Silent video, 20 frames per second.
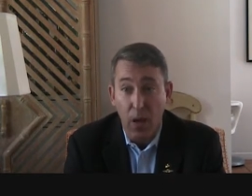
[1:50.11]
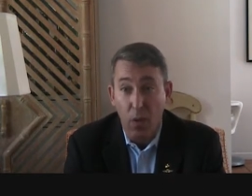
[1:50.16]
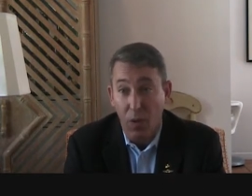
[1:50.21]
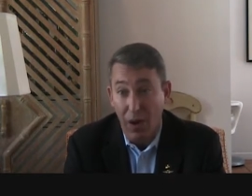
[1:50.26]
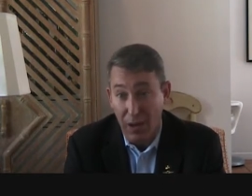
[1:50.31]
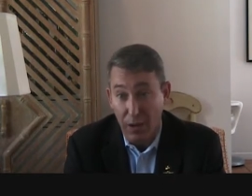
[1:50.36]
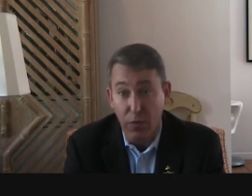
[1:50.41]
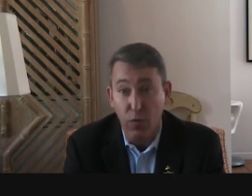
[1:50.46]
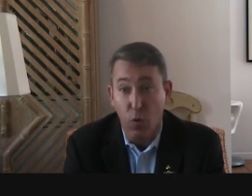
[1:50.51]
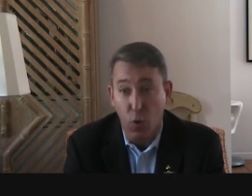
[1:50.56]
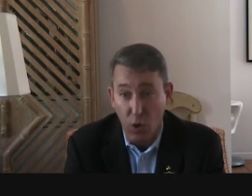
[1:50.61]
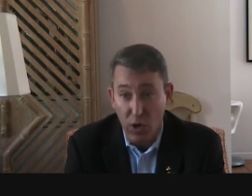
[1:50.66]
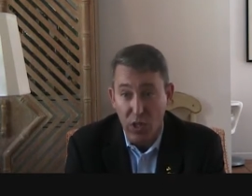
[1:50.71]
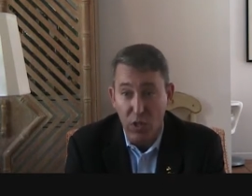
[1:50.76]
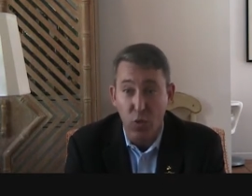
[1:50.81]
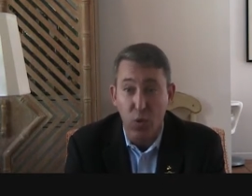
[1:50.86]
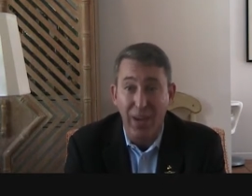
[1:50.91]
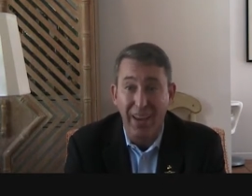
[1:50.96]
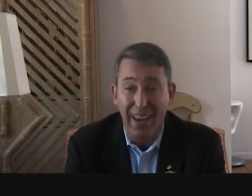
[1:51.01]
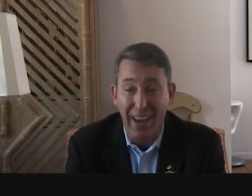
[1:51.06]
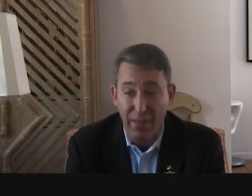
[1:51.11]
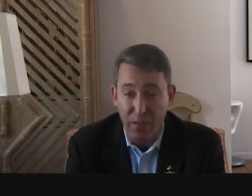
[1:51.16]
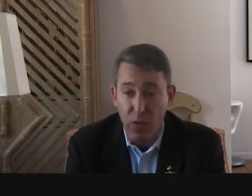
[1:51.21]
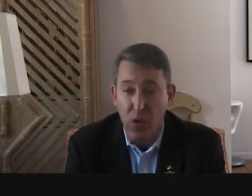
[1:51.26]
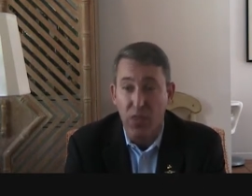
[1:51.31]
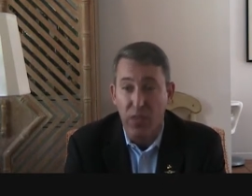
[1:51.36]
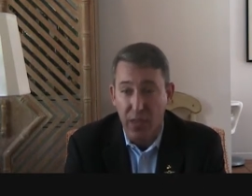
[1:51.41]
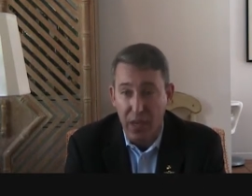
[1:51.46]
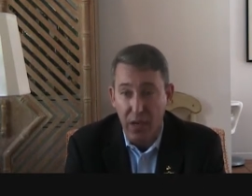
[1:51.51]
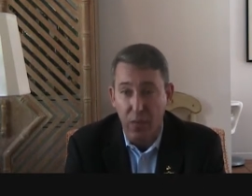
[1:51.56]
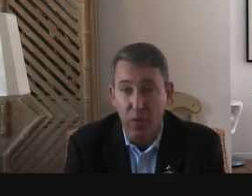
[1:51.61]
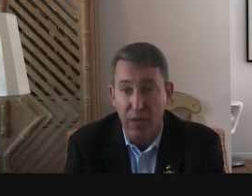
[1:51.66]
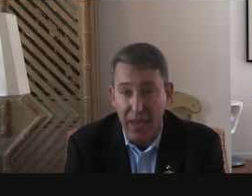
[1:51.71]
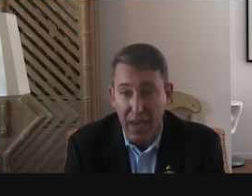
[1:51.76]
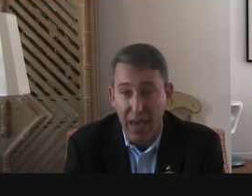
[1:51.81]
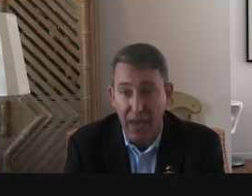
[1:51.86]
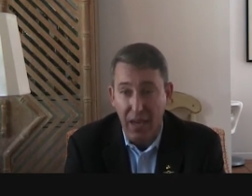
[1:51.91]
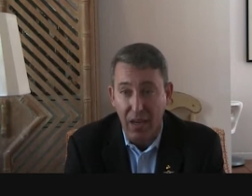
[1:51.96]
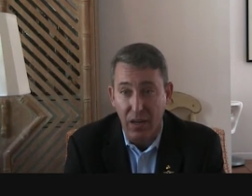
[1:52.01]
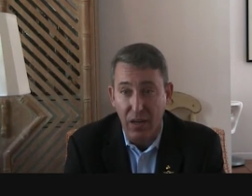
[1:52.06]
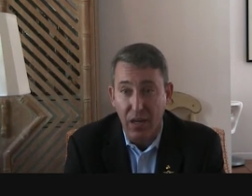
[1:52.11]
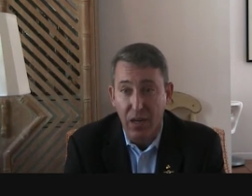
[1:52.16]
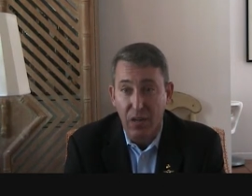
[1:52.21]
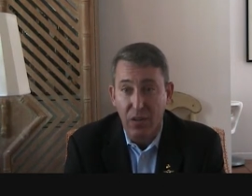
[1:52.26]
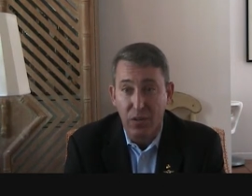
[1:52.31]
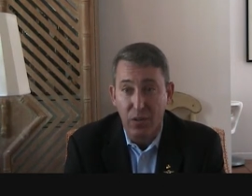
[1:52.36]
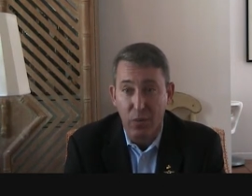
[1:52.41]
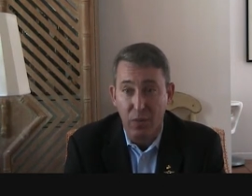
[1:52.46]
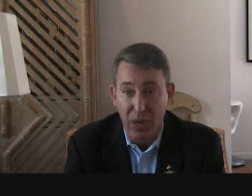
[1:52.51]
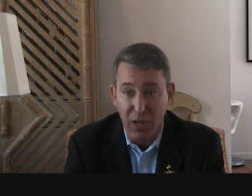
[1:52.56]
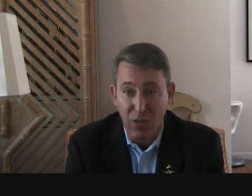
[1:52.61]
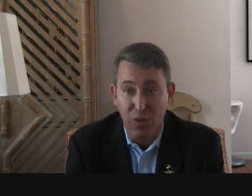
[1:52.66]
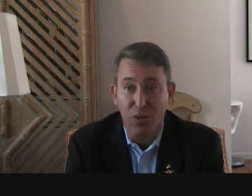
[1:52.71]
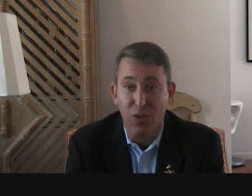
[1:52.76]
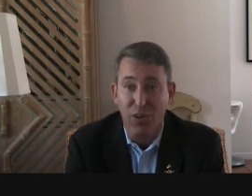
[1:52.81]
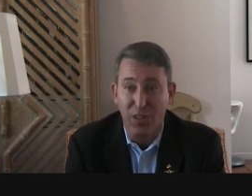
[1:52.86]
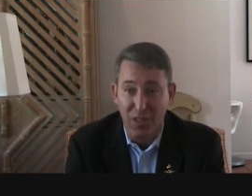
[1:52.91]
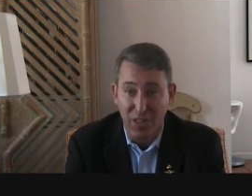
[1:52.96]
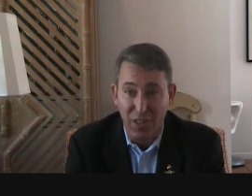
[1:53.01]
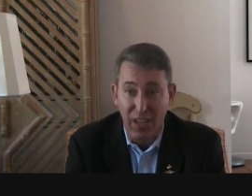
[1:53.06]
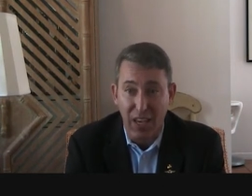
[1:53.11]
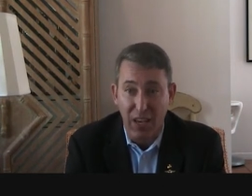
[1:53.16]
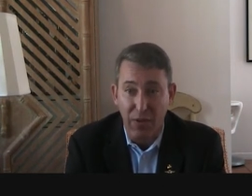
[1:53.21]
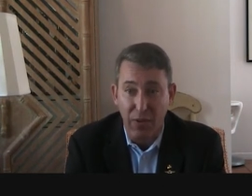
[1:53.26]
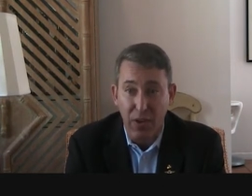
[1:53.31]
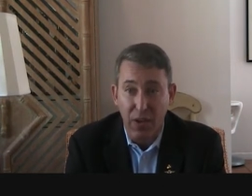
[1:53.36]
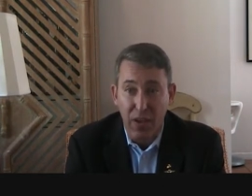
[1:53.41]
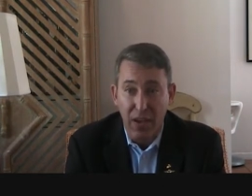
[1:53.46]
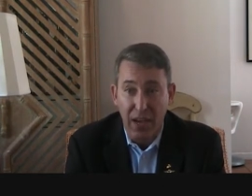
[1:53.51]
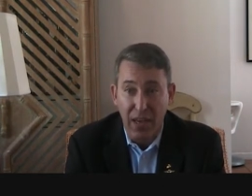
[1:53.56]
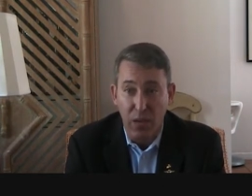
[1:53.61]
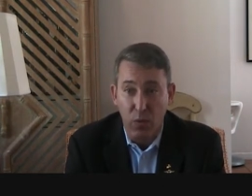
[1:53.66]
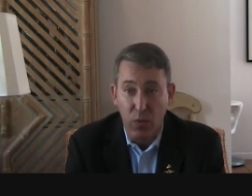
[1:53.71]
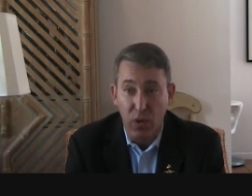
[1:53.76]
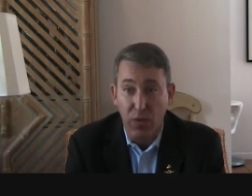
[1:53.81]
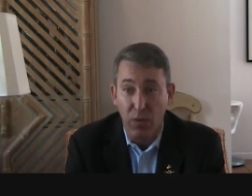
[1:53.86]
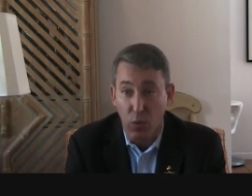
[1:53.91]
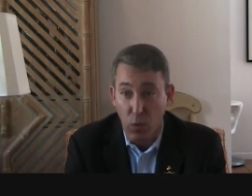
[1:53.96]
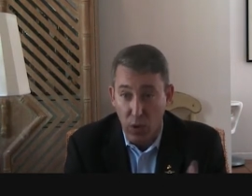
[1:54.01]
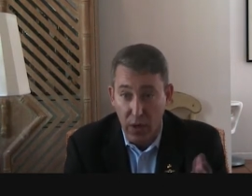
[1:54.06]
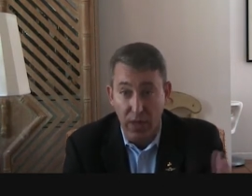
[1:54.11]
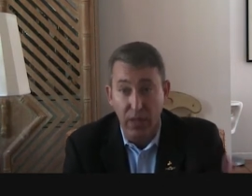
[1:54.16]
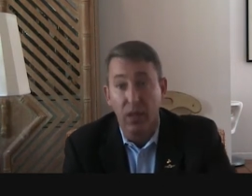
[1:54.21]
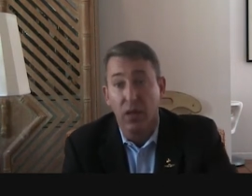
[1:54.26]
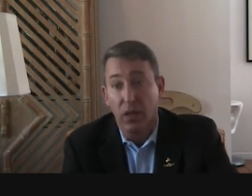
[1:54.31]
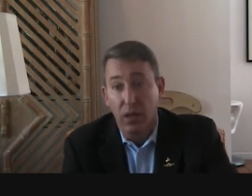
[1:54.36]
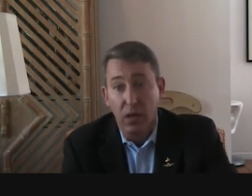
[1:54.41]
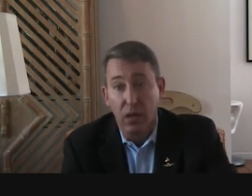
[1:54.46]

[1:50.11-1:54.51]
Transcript: while of course doing everything we can to make sure it's safe and that we avoid